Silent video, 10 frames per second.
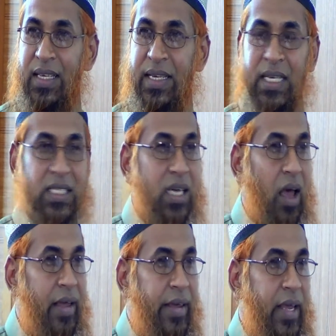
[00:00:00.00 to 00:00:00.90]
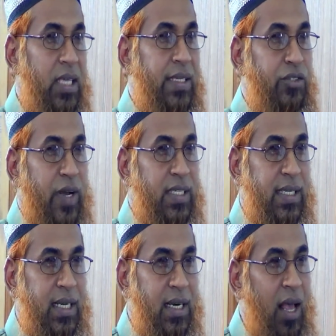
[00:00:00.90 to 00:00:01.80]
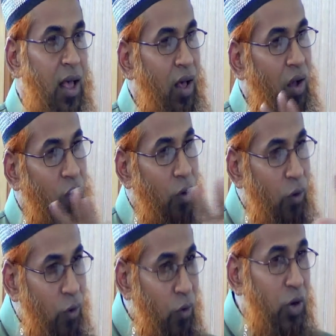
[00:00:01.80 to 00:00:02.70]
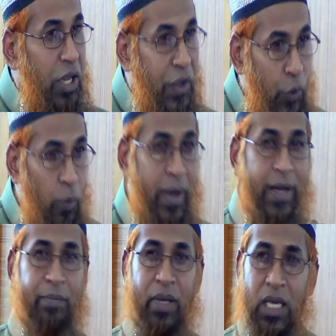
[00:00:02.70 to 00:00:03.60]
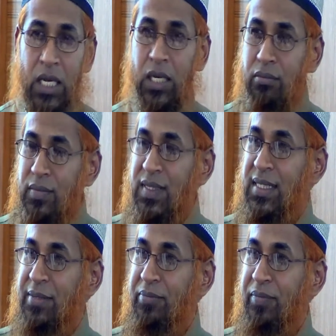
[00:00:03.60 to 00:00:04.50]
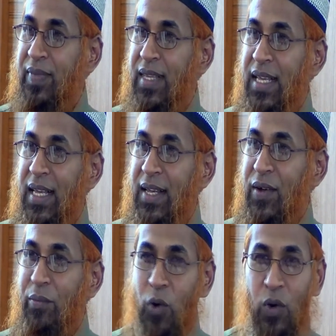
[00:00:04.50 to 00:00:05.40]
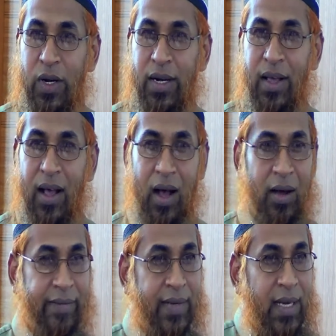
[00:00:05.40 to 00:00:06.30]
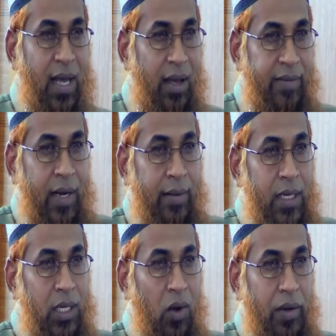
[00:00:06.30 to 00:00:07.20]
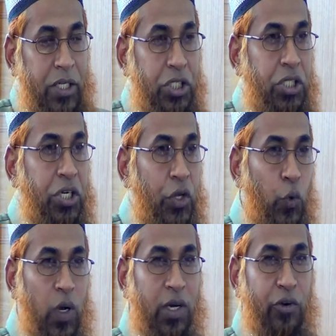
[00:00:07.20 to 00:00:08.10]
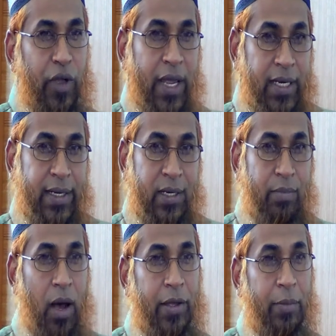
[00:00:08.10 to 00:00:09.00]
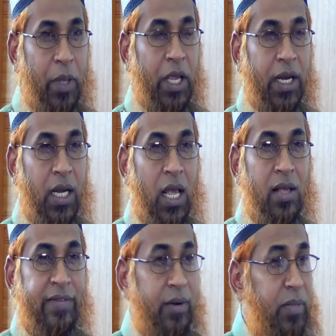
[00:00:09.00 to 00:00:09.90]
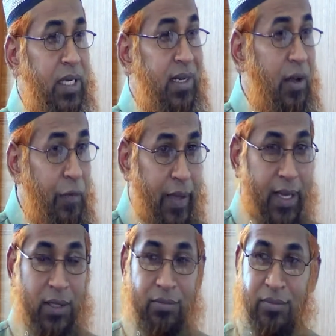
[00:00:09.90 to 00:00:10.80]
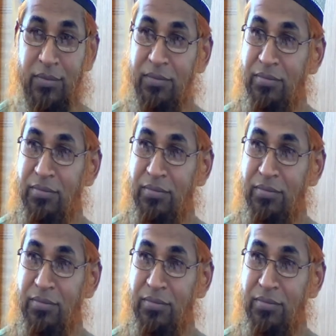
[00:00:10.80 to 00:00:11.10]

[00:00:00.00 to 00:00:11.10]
It is like He is addressing all human beings. Come on, after having the knowledge that you were created by being from nothing.